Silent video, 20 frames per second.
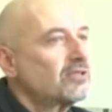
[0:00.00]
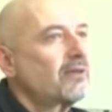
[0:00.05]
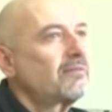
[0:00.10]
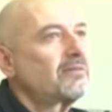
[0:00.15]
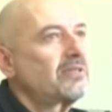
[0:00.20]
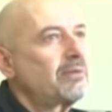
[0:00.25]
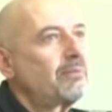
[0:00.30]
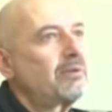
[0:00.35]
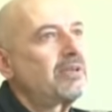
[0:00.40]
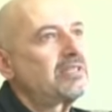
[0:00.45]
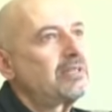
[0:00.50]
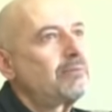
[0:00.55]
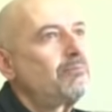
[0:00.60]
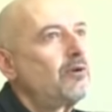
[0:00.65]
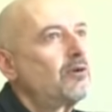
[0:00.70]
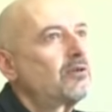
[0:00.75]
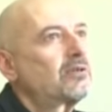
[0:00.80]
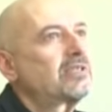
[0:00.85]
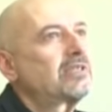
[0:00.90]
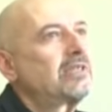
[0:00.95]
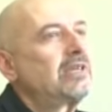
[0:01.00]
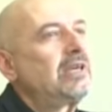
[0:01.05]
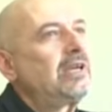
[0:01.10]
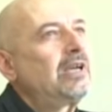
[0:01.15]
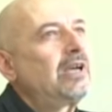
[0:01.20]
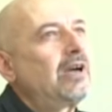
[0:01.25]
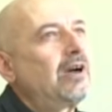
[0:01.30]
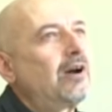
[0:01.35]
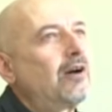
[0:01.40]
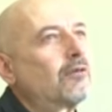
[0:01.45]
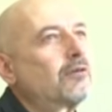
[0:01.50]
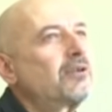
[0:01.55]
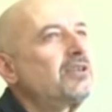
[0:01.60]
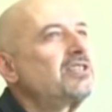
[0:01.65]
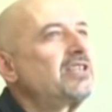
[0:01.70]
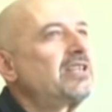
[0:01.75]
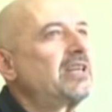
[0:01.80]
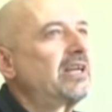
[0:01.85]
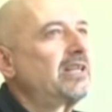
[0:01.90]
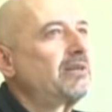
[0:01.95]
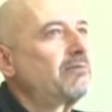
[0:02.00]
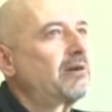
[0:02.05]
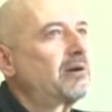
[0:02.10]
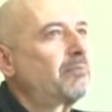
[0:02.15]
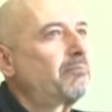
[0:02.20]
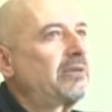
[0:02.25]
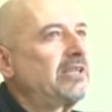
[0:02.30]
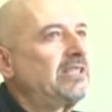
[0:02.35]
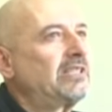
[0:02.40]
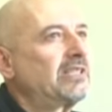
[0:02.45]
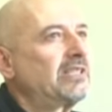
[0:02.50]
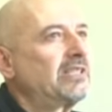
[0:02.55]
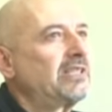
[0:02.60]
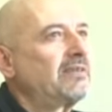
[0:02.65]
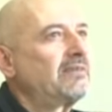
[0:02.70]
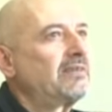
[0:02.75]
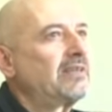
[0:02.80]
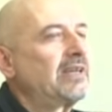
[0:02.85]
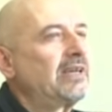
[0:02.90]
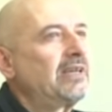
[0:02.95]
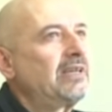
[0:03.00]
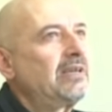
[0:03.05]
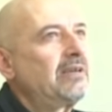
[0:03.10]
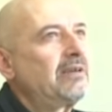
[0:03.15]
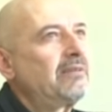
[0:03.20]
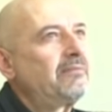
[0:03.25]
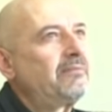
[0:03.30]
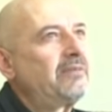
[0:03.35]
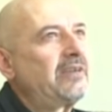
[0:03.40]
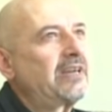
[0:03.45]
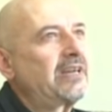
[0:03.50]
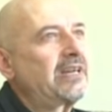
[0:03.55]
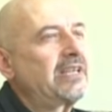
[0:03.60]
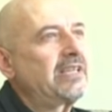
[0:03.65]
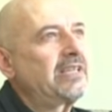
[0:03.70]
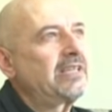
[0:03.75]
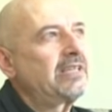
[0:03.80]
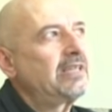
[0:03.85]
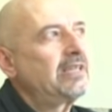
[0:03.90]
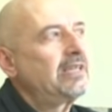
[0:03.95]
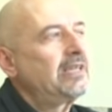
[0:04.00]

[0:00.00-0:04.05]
of the books originally were printed in very